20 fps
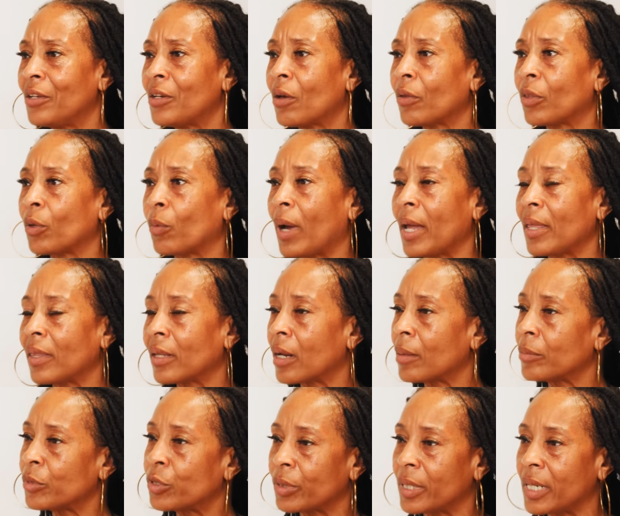You know, the way that
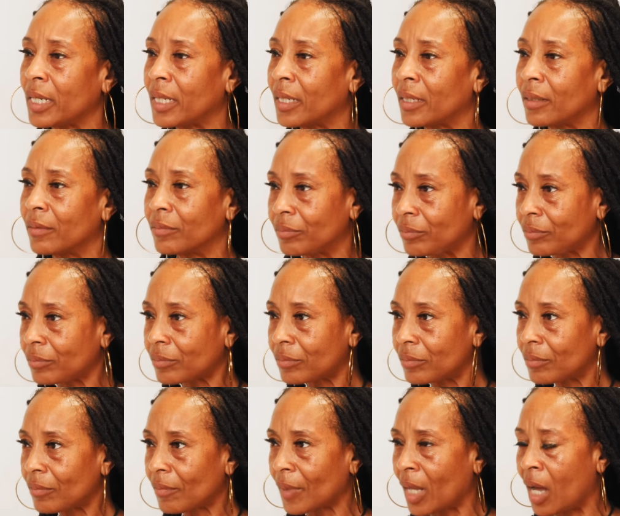I'm treated,
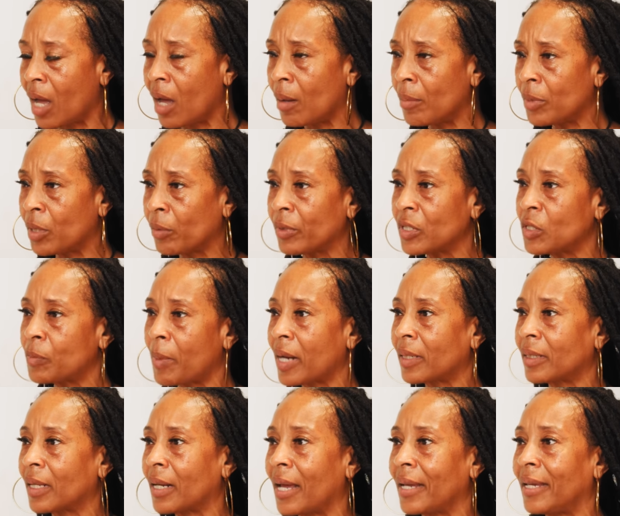the
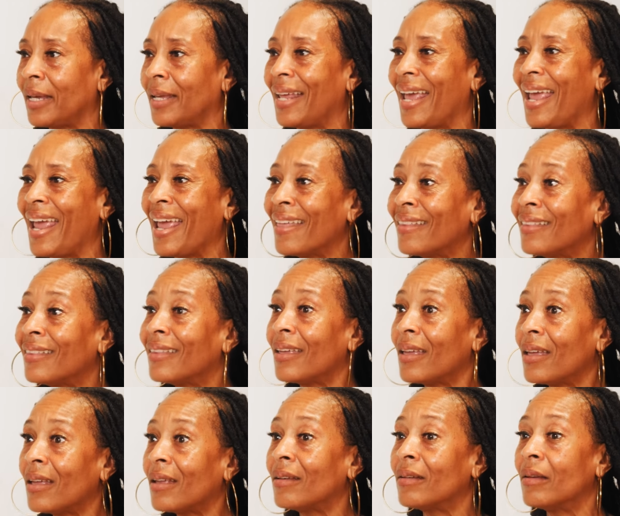respect that I get, and
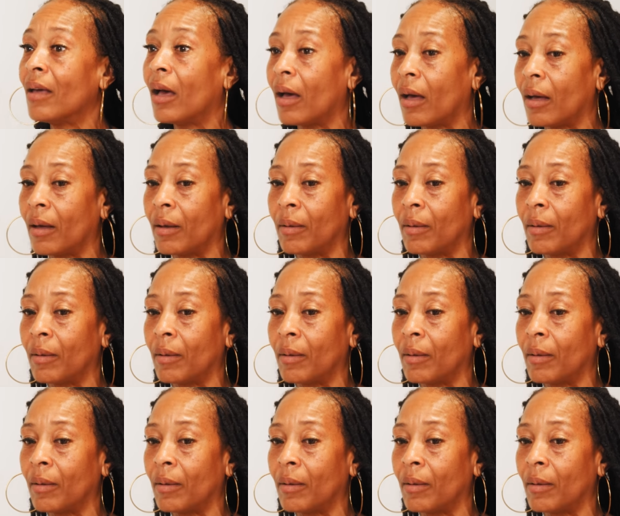then